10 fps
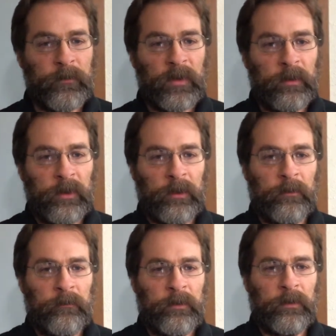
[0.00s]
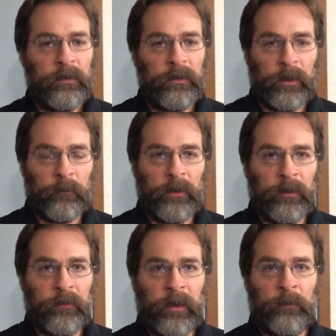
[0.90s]
then, like, one
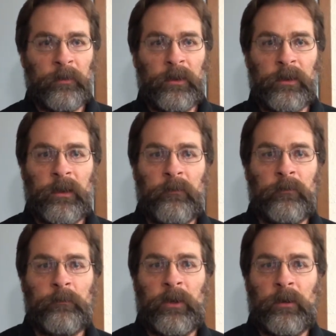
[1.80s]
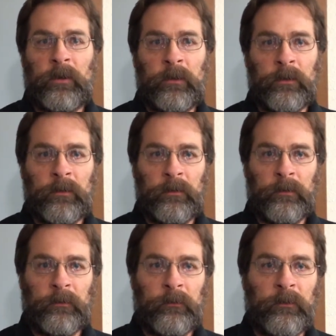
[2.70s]
example I gave in my article
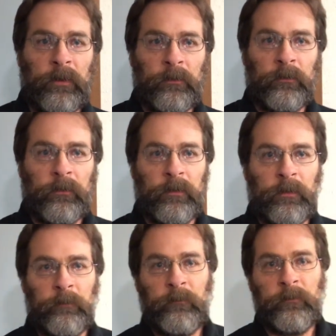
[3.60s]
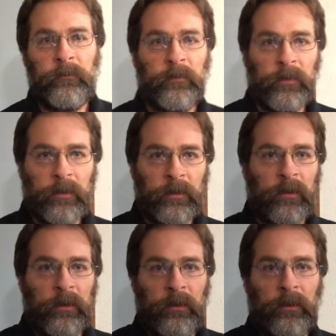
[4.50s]
is
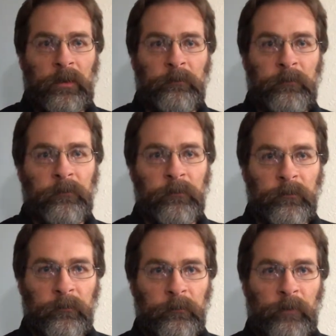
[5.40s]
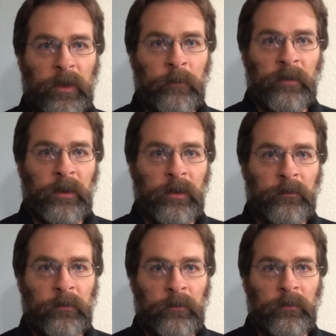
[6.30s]
the
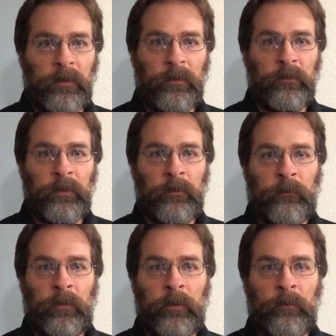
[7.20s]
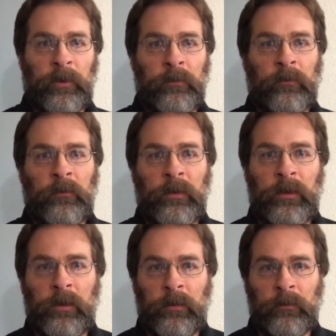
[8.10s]
recommendations that you see for emergency
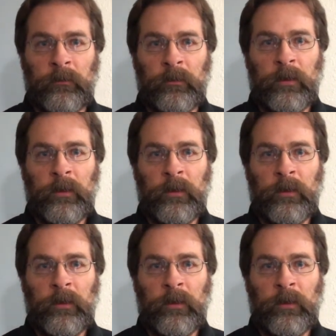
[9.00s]
kits.